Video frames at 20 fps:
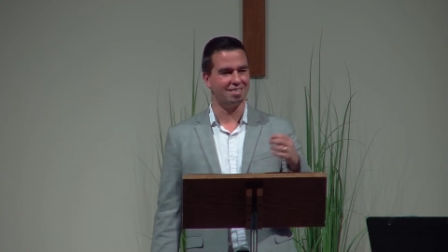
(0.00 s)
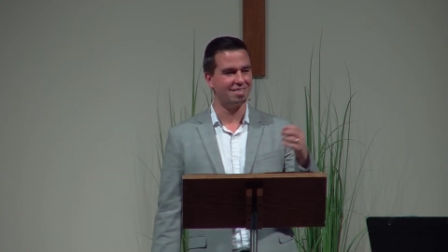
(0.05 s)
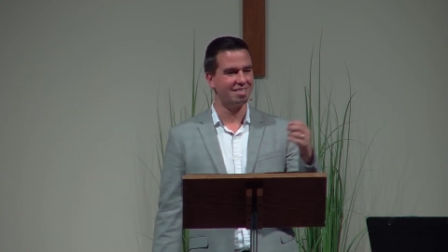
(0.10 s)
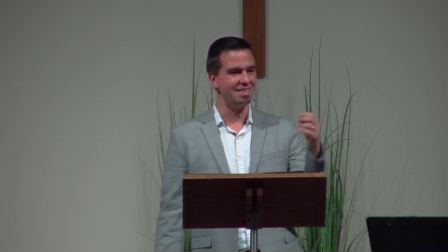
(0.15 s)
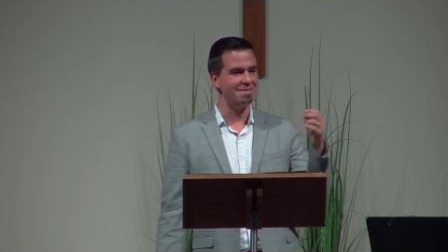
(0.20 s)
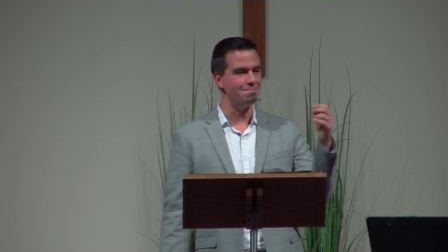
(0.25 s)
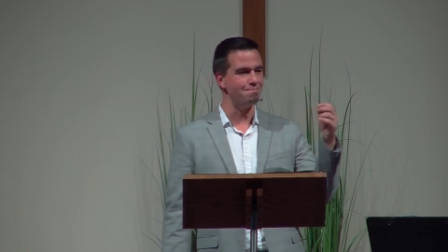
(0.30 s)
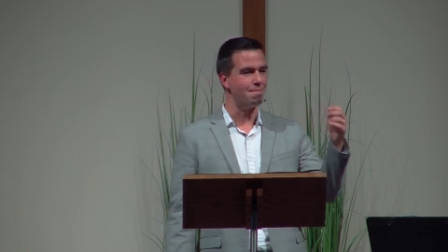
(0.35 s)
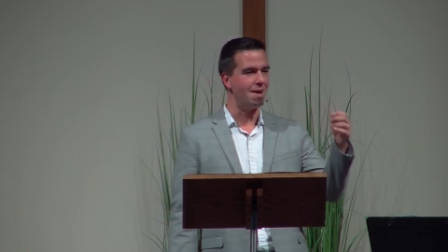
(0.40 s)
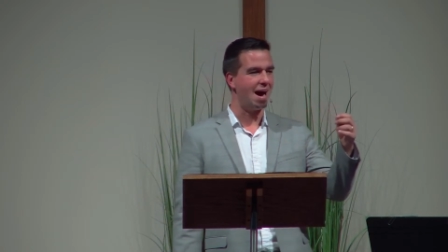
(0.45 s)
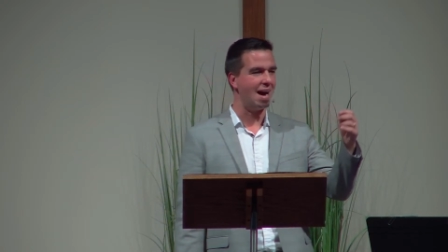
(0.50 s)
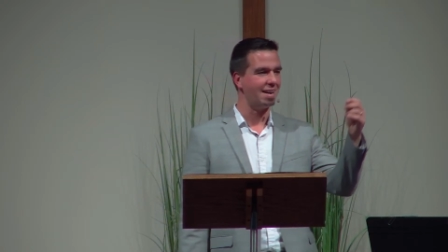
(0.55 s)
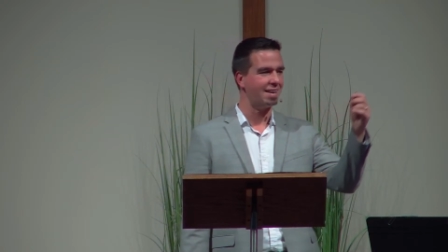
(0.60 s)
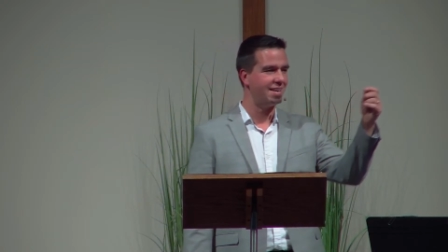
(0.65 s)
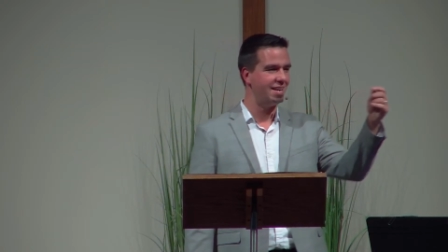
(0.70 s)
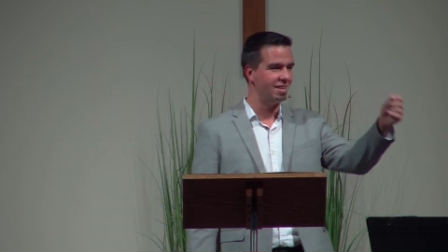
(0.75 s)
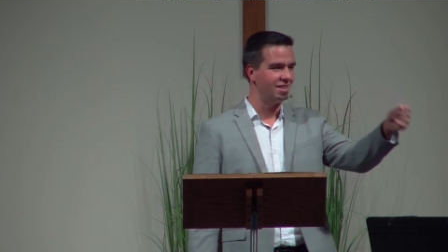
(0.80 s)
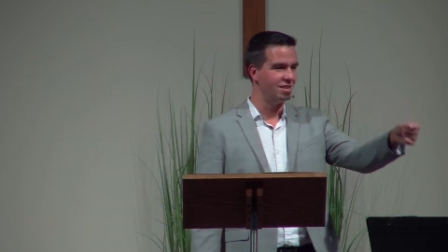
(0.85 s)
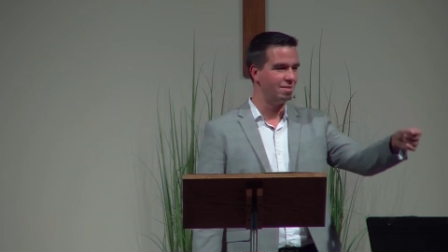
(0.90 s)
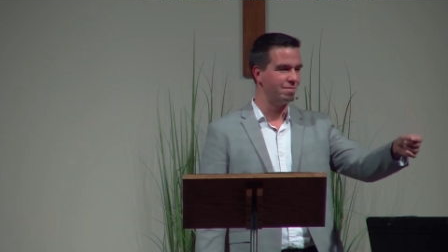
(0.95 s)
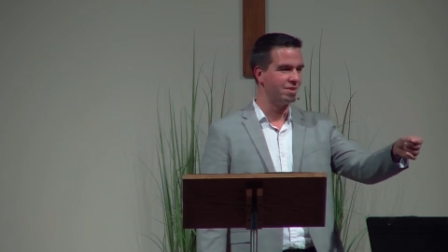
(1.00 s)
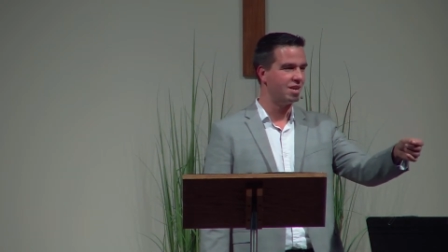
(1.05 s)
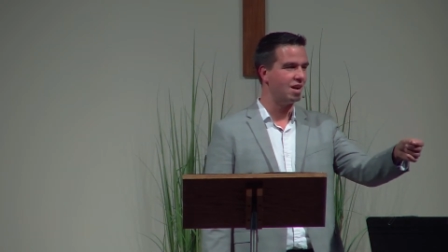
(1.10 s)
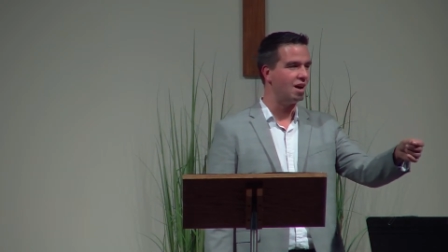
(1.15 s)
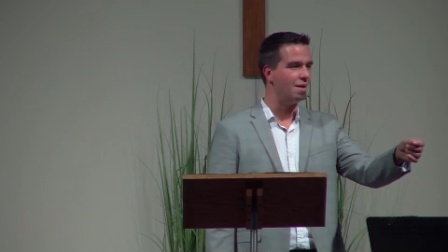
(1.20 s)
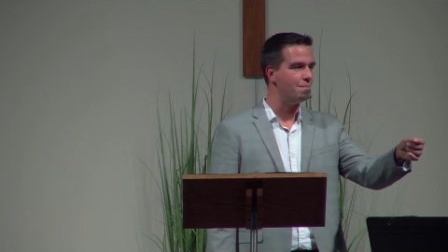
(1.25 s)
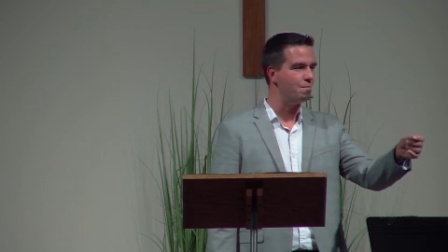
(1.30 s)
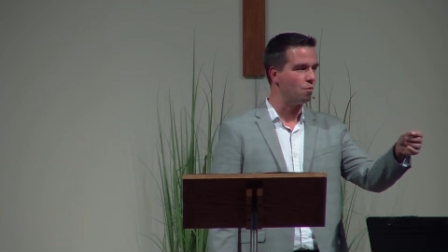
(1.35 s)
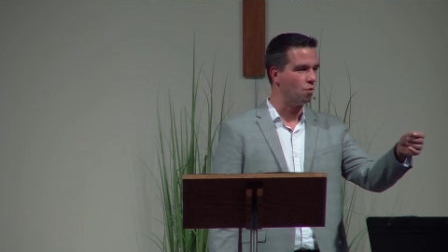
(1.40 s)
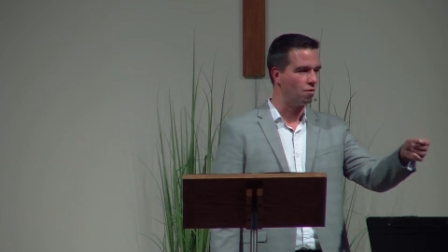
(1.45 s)
see my kingdom
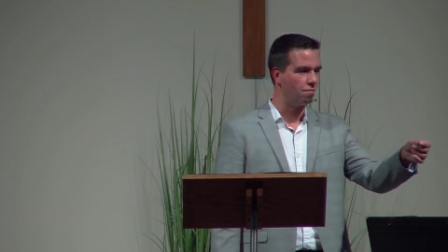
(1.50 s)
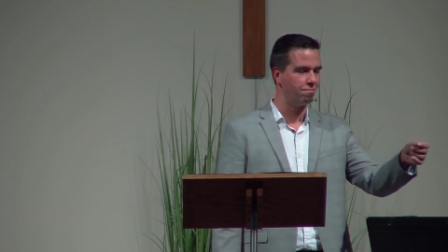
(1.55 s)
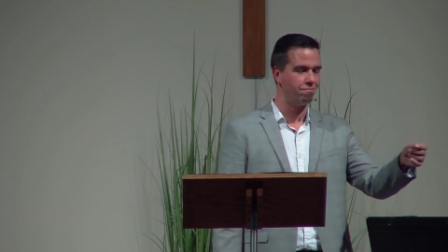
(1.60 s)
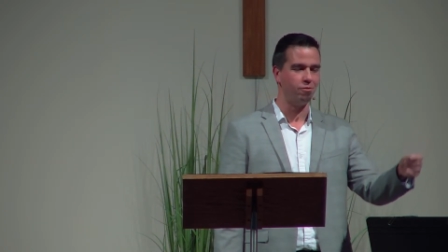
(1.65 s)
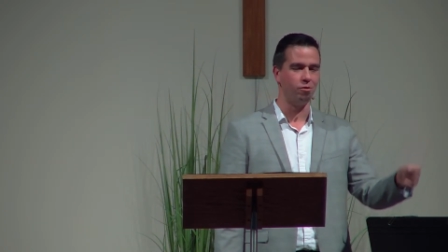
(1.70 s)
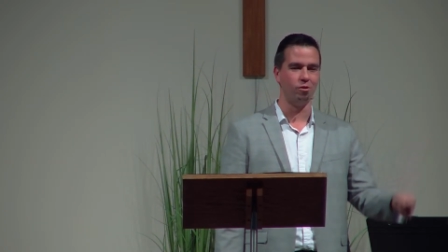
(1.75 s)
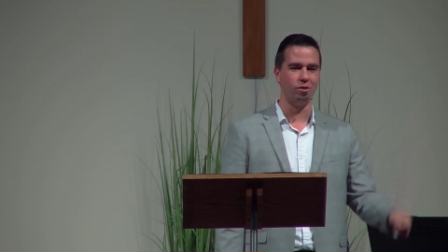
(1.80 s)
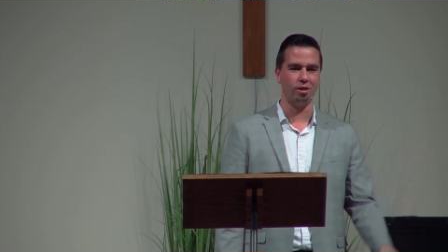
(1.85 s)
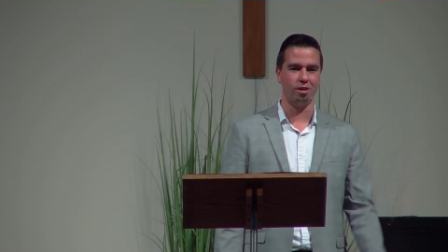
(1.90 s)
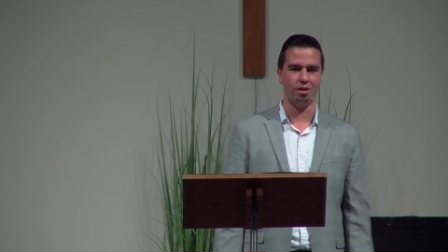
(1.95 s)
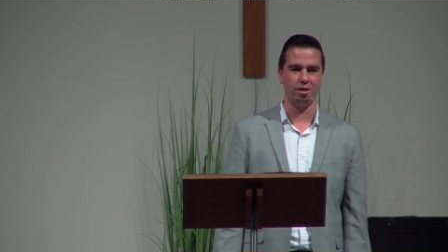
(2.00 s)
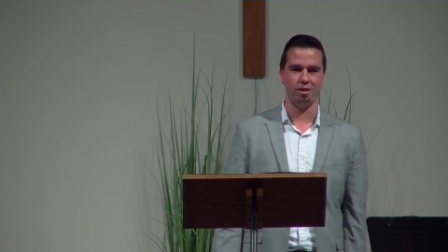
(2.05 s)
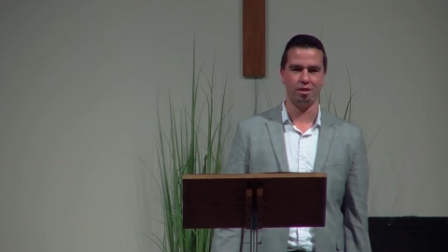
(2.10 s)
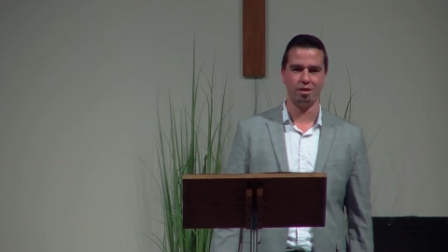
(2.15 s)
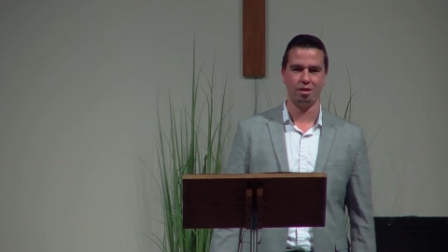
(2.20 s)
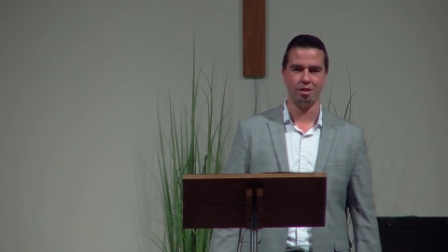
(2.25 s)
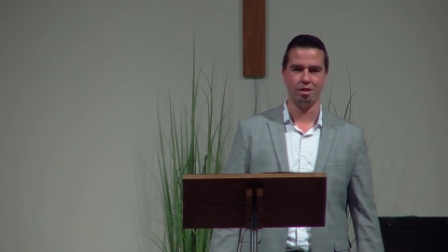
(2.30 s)
come more fully